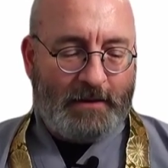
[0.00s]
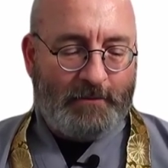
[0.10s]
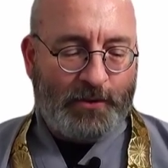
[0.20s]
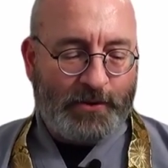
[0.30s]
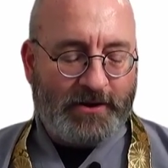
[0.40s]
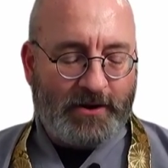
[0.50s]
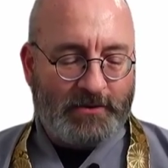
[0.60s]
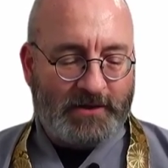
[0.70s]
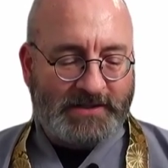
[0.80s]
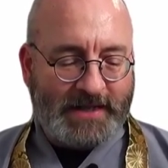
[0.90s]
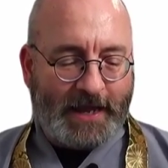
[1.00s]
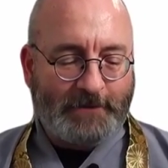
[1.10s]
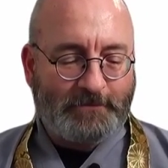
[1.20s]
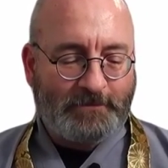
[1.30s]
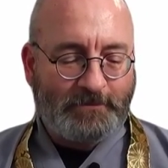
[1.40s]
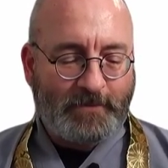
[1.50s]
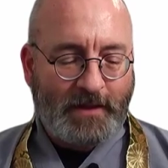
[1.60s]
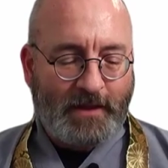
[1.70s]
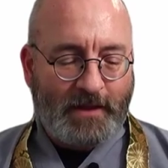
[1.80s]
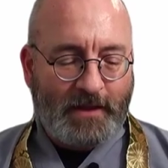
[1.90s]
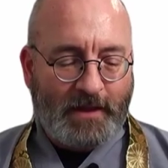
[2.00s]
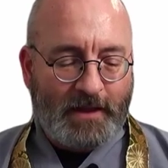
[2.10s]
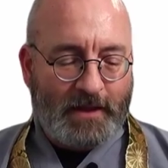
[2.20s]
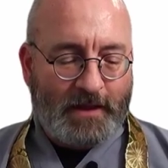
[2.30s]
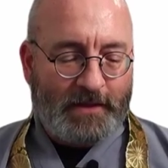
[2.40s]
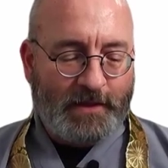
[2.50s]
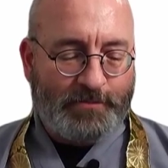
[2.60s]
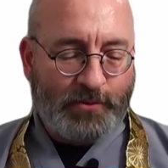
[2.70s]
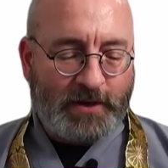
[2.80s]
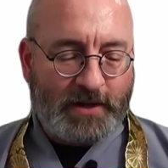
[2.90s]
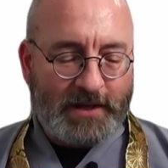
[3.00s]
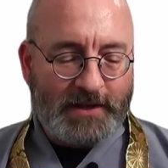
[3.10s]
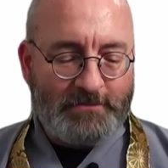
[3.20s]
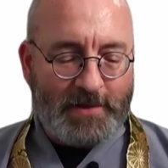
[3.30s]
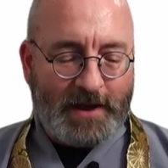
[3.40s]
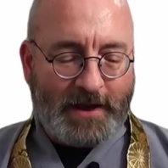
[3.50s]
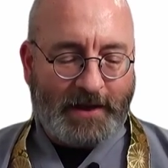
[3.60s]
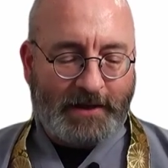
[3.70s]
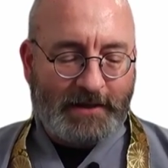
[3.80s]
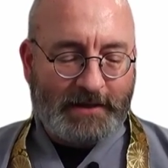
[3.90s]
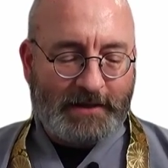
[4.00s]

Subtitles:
Bodhidharma said, "The Buddha in the mind